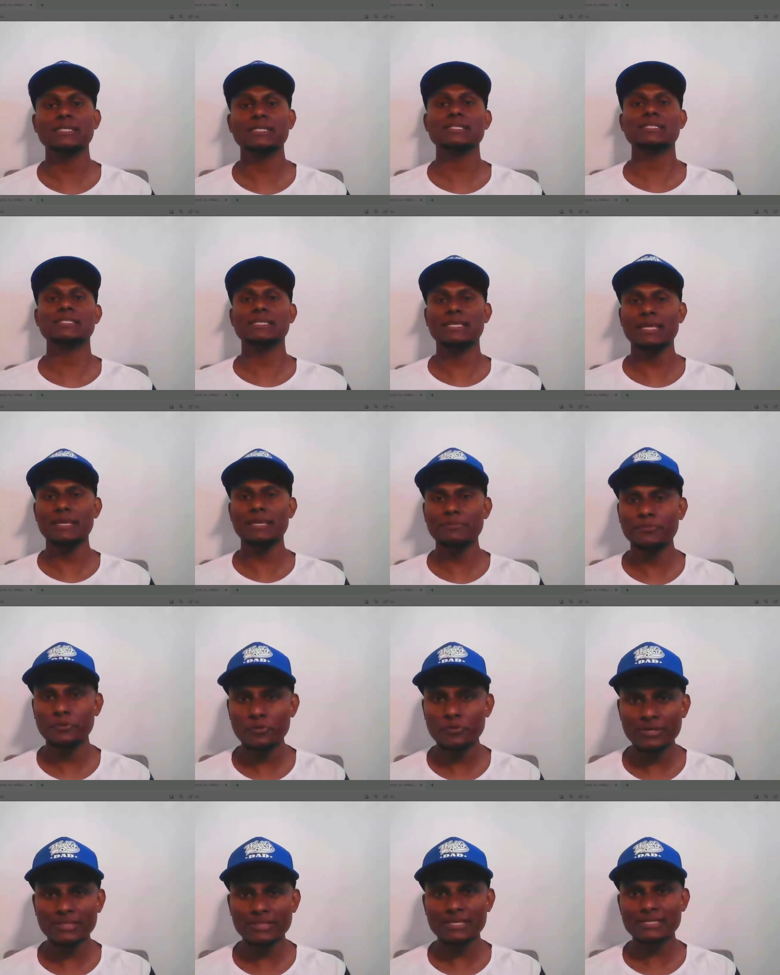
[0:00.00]
Just
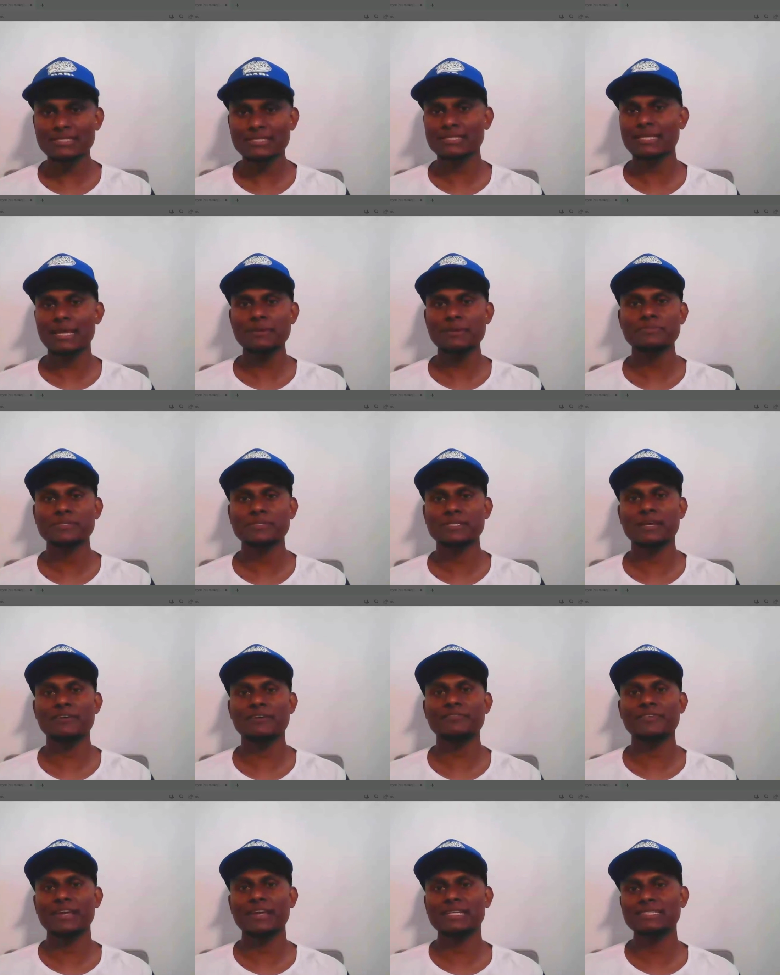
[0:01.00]
keep doing the same stuff